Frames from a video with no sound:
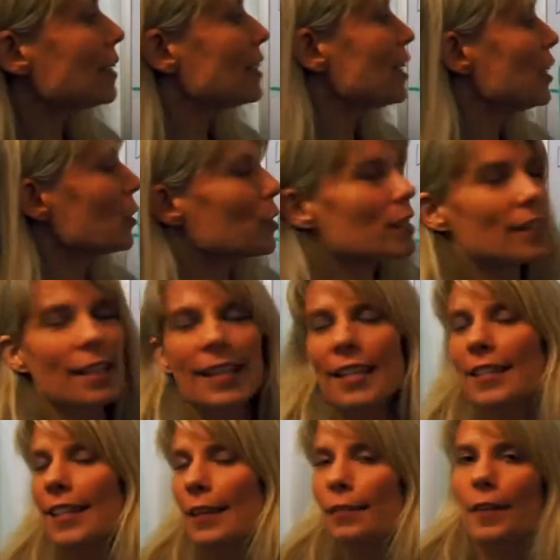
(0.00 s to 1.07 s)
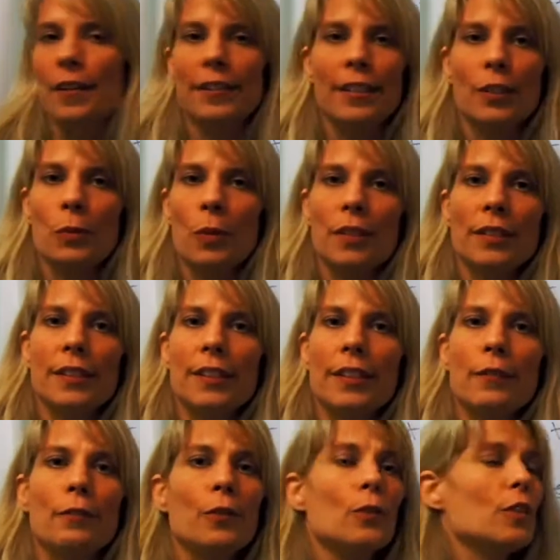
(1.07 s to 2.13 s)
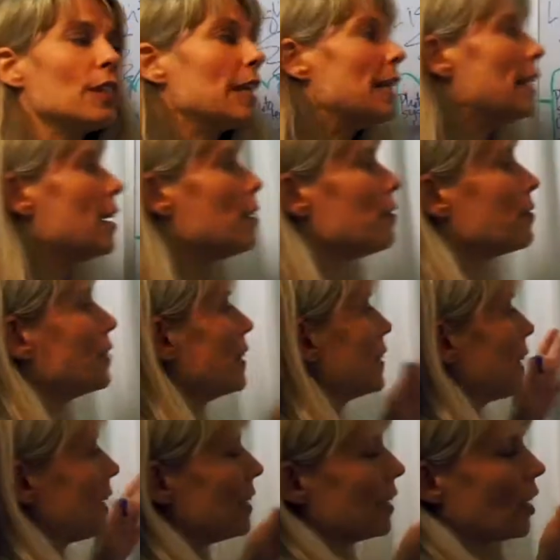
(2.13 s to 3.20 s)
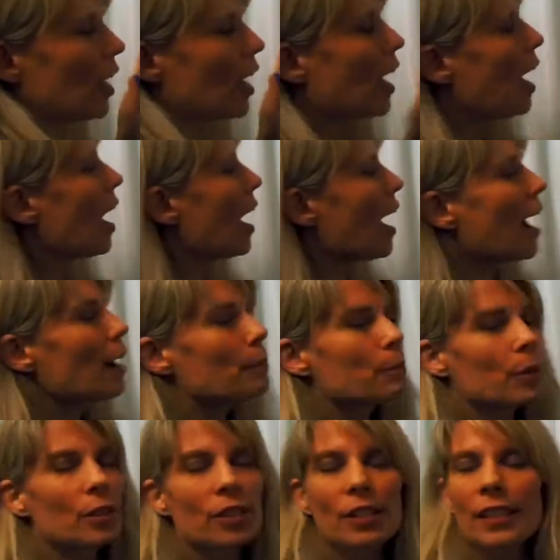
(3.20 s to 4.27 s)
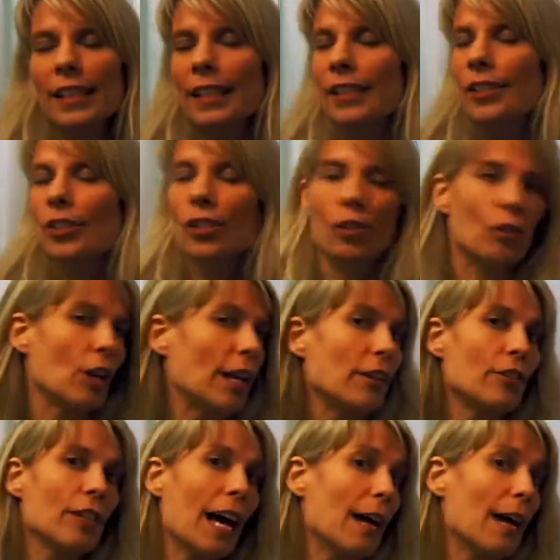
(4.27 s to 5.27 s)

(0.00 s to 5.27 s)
Because I guess they felt this wasn't confusing enough that they, personally just changed.